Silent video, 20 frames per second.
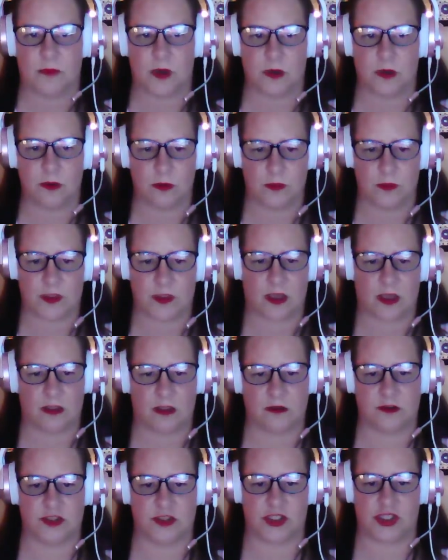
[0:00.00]
Oh, the
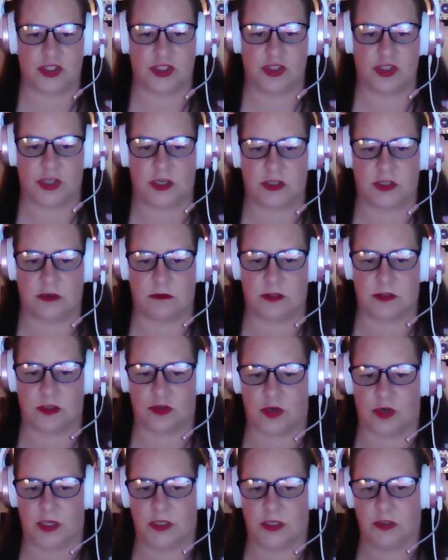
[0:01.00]
color just changed. It was
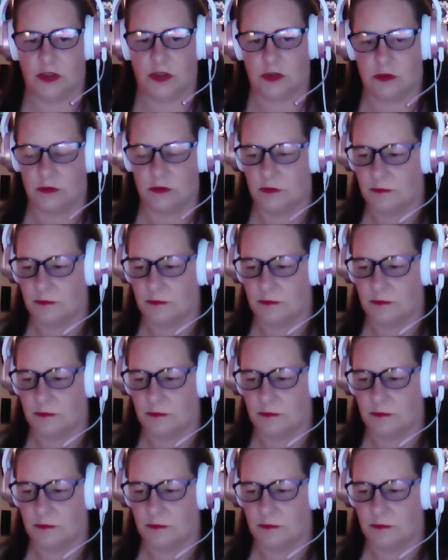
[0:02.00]
strange.